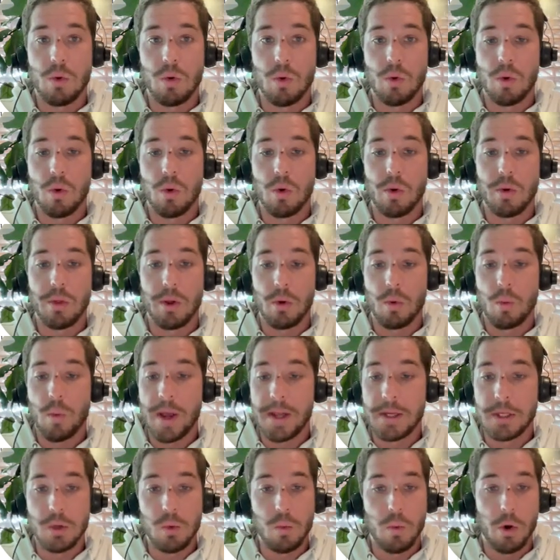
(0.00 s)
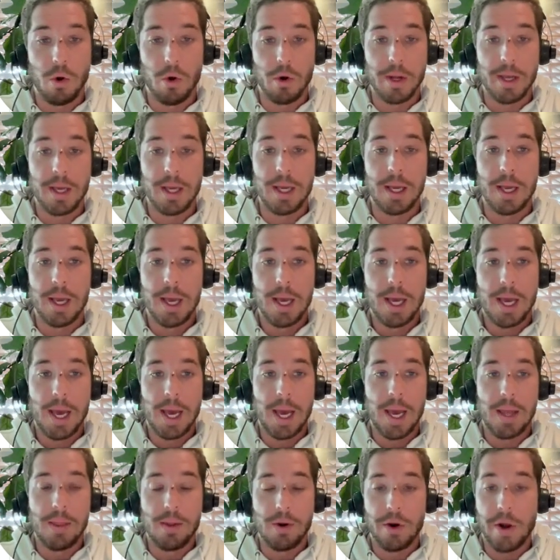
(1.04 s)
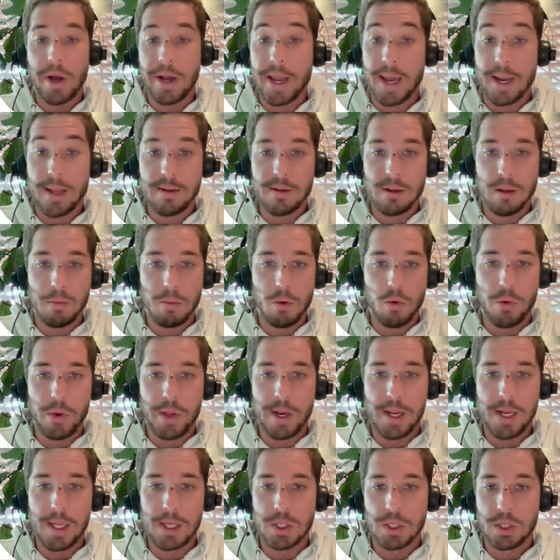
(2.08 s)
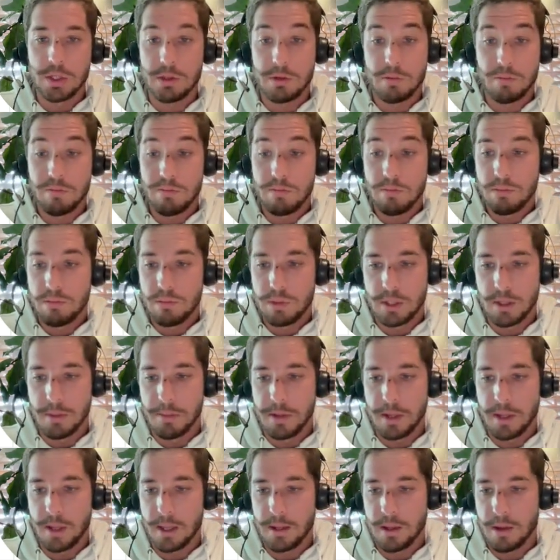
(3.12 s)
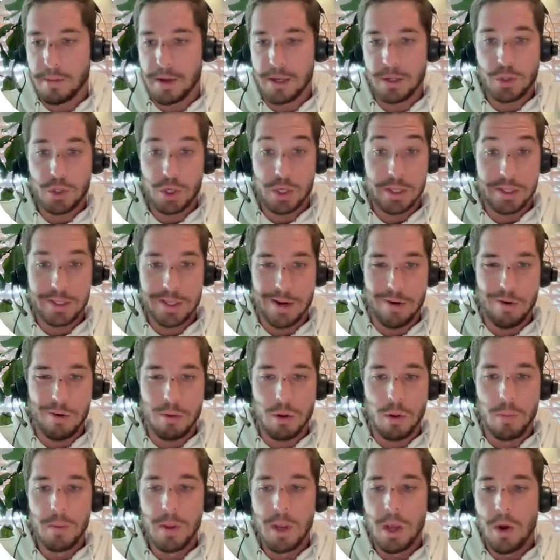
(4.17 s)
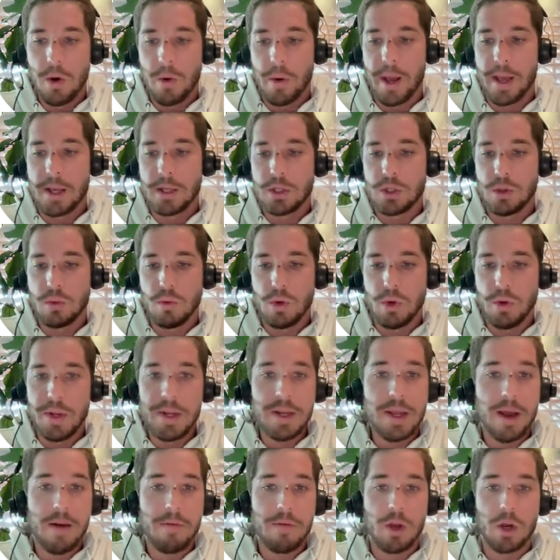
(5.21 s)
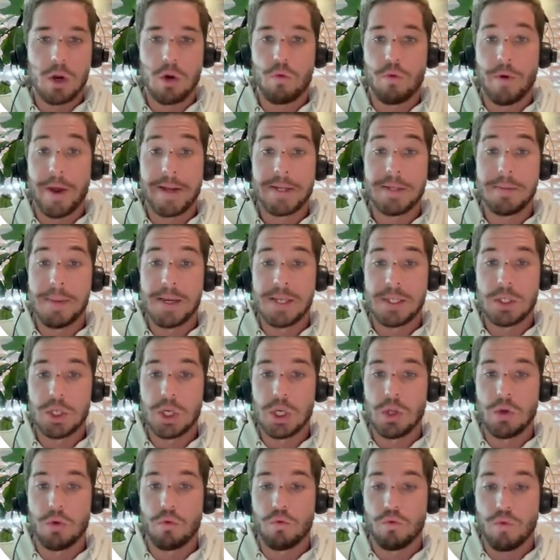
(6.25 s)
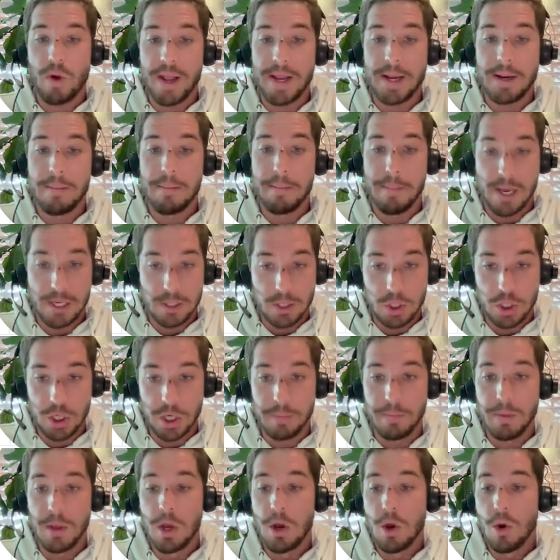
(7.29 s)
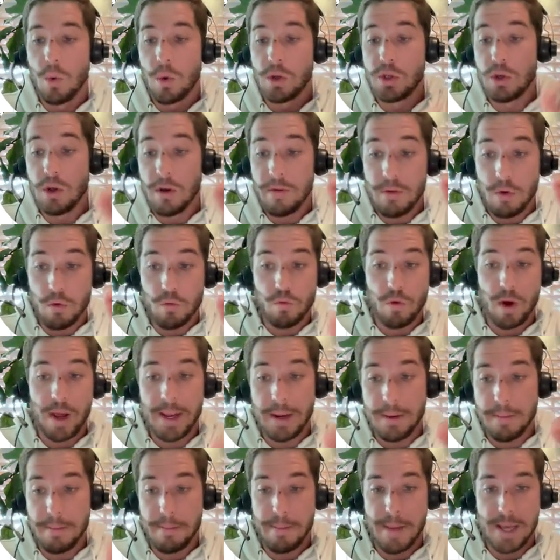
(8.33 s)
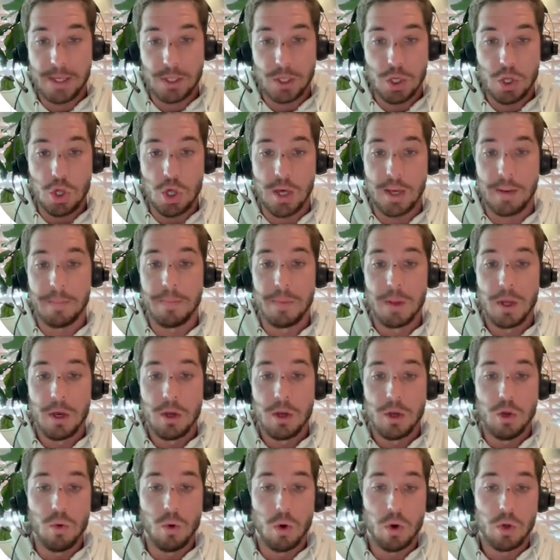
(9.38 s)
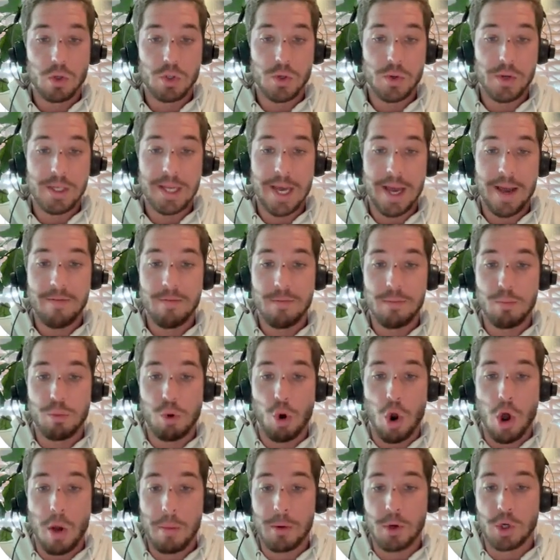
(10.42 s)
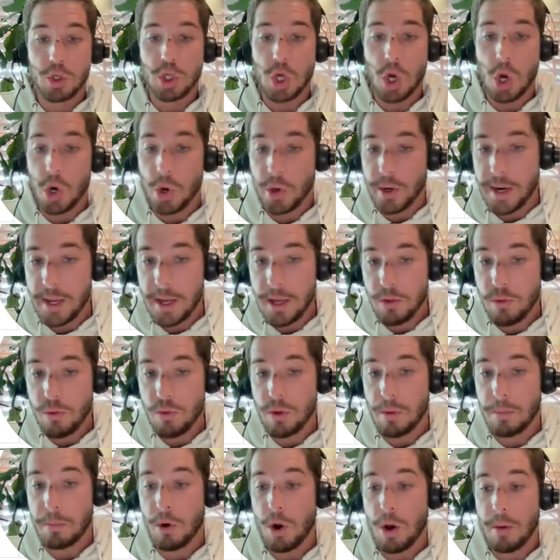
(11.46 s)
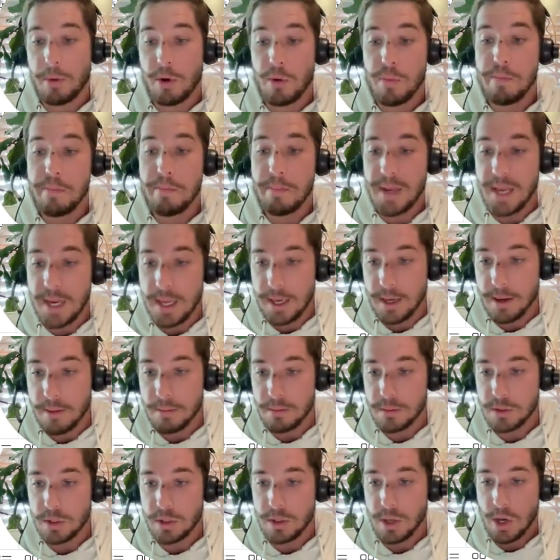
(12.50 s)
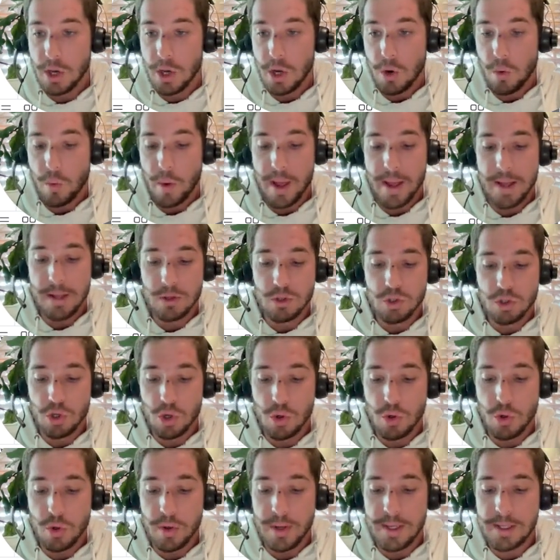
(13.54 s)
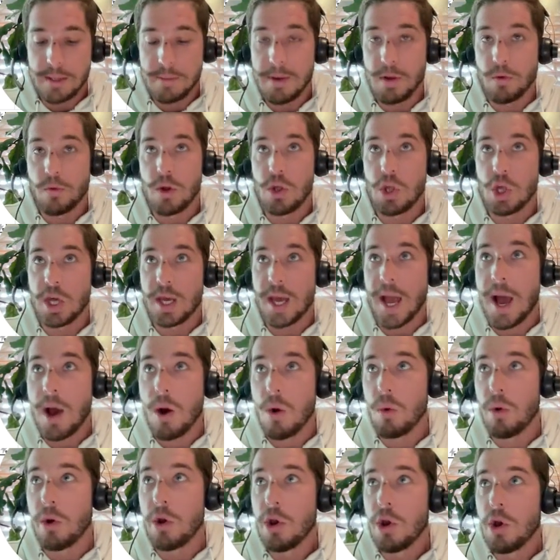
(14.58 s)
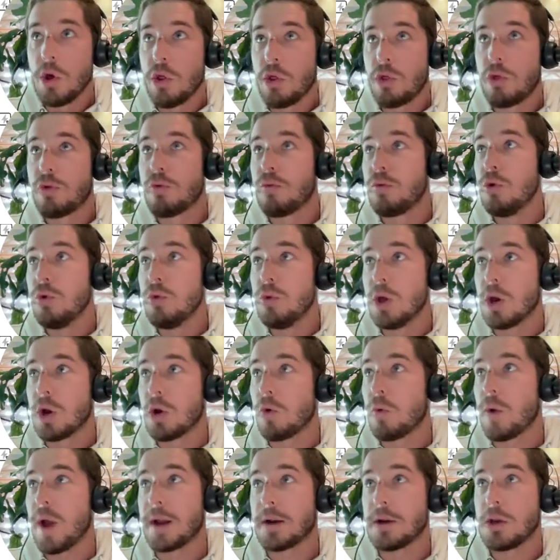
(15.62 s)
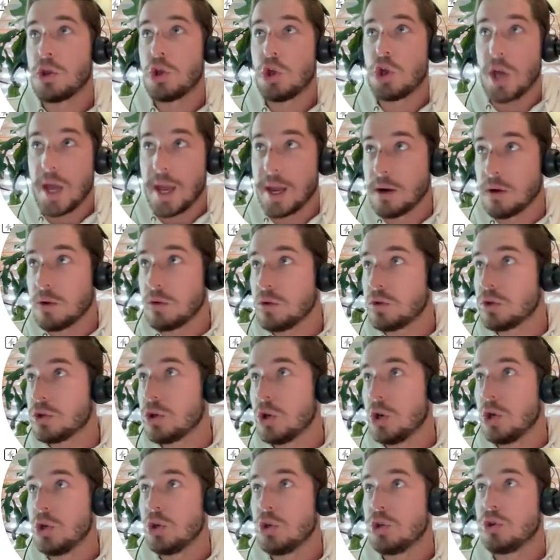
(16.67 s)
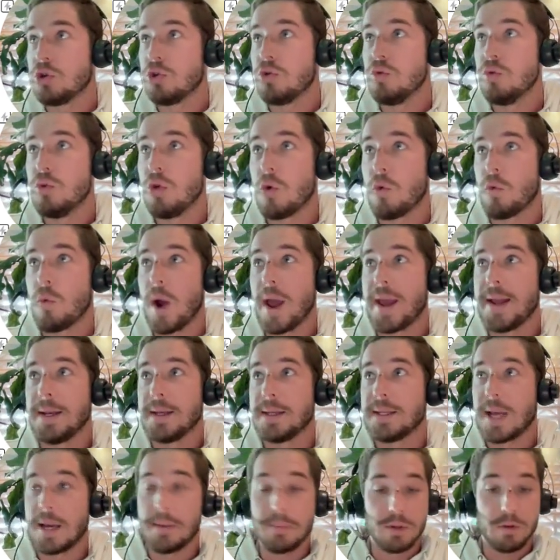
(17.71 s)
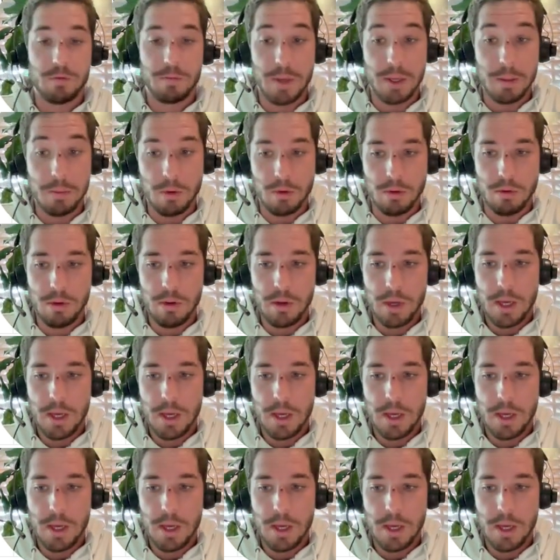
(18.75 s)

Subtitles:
or they're way too wordy and they're not getting to the point, and it's just simply like their messaging is terrible, right? So you need to have the correct messaging, the right messaging. Once you have the right messaging, you also need to have proper targeting through the proper mediums, right? So you need to be reaching out through the correct channels to the right types of people.